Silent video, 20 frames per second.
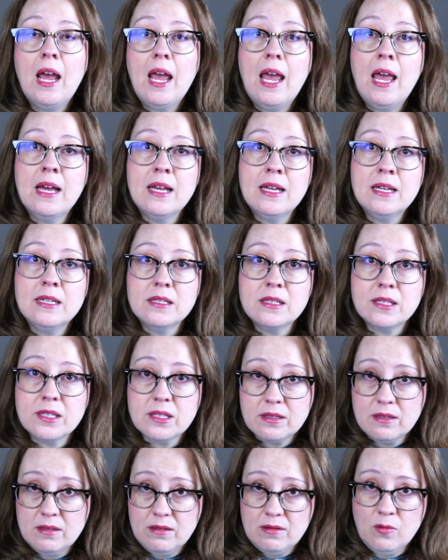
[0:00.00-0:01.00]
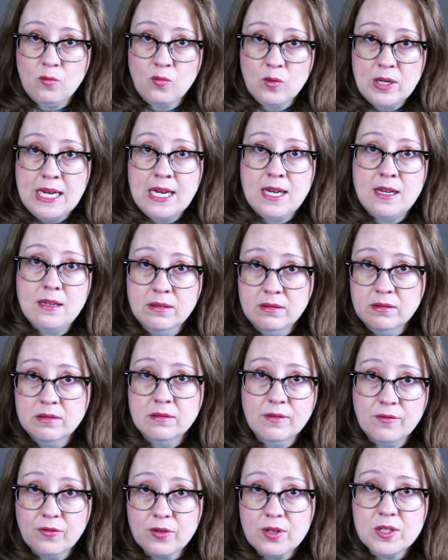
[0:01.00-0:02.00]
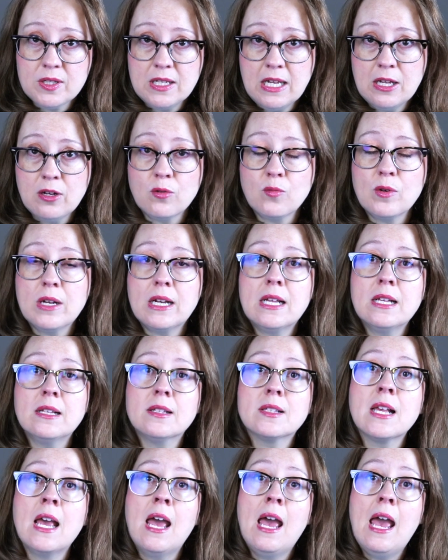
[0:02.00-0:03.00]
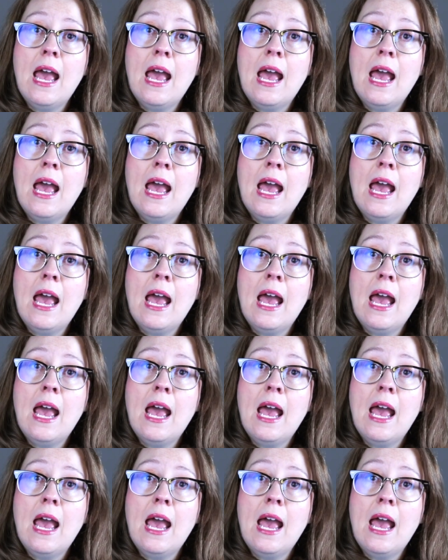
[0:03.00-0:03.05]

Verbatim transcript: and read for the standard readings